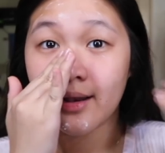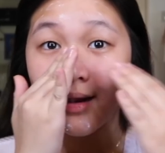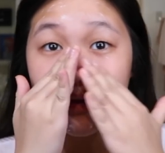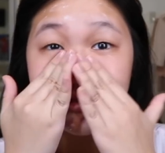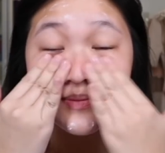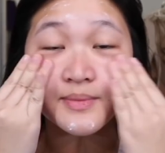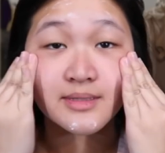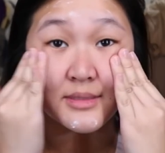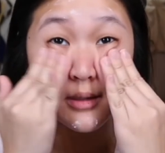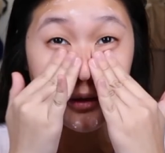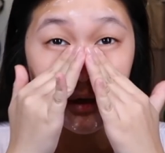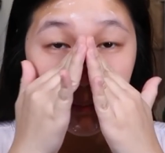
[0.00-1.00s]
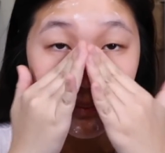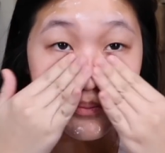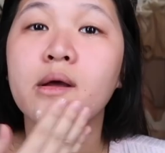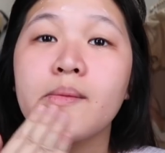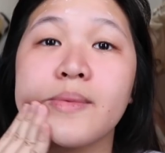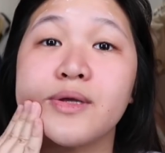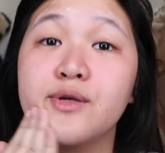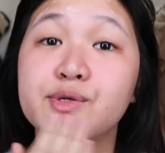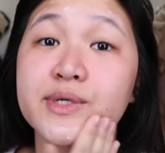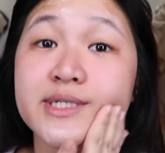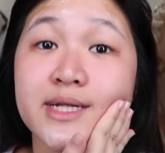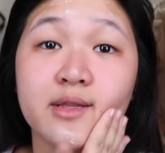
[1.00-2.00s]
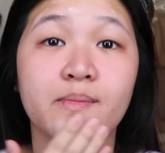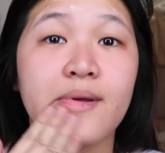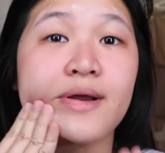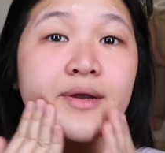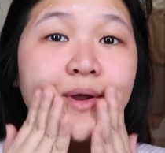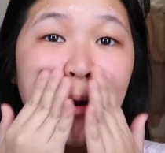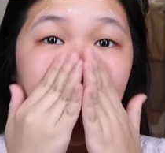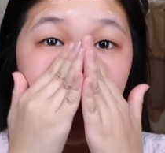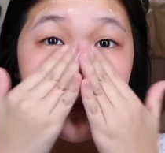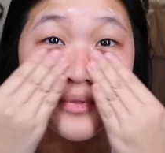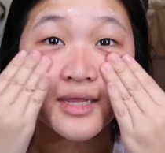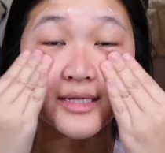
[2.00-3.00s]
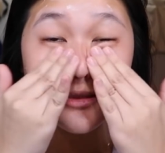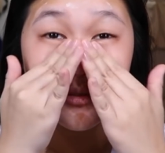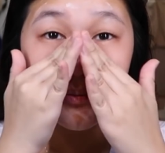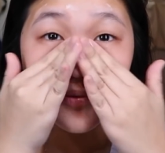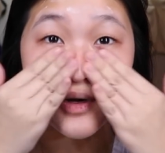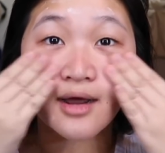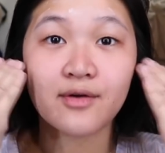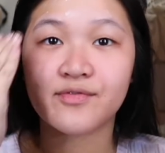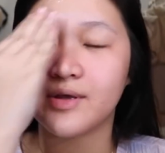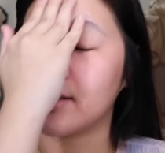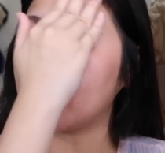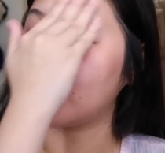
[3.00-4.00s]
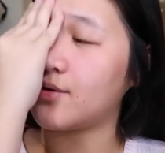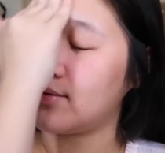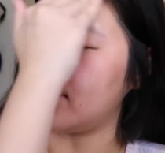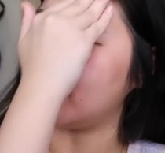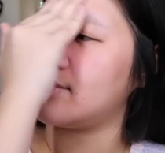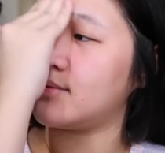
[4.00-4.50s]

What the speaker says: like sa may setup, my usual setup area. Then wala, feel ko